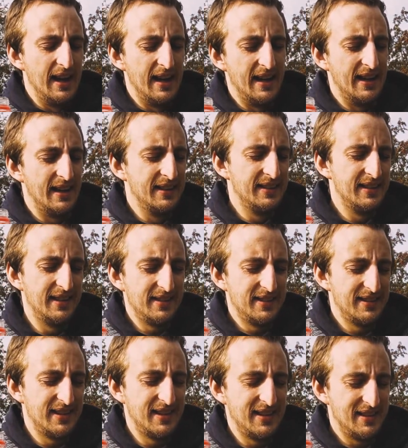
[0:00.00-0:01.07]
And
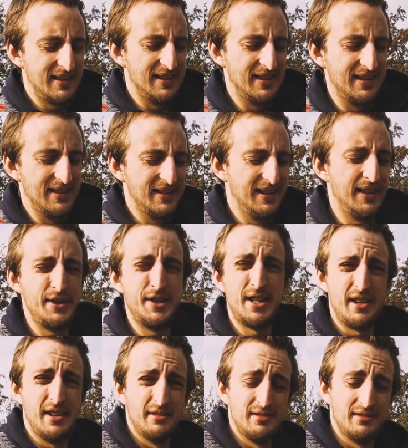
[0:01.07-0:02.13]
it's
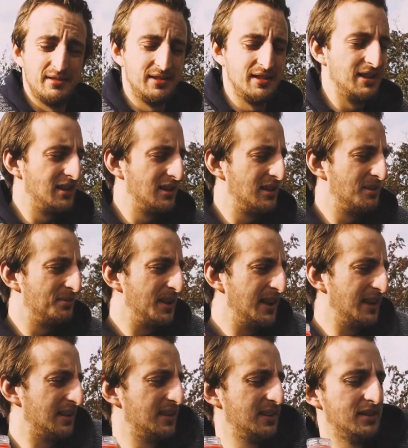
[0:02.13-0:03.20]
shit. I
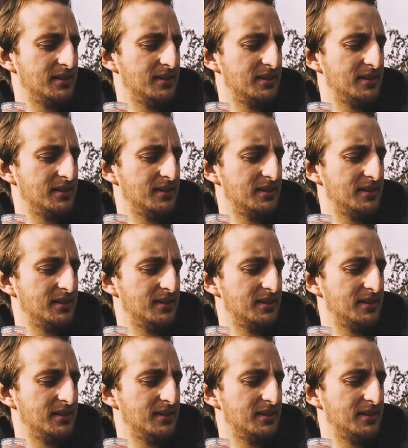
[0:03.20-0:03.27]
mean,